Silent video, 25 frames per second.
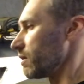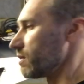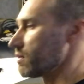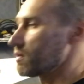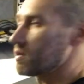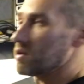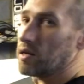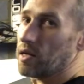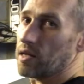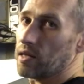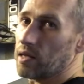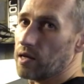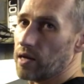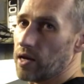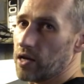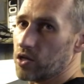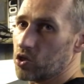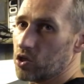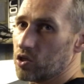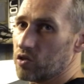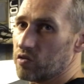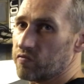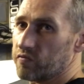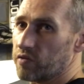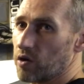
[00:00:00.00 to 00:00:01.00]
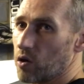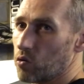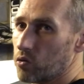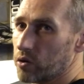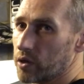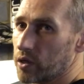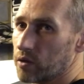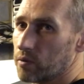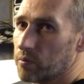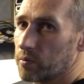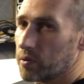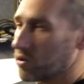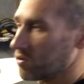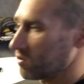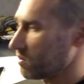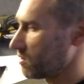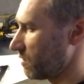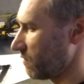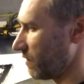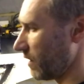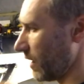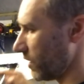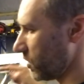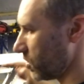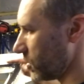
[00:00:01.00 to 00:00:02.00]
is going to get the edges folded because
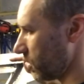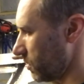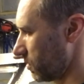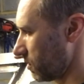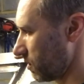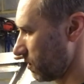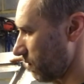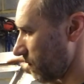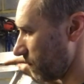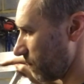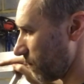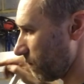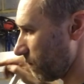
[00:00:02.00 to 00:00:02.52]
the edges,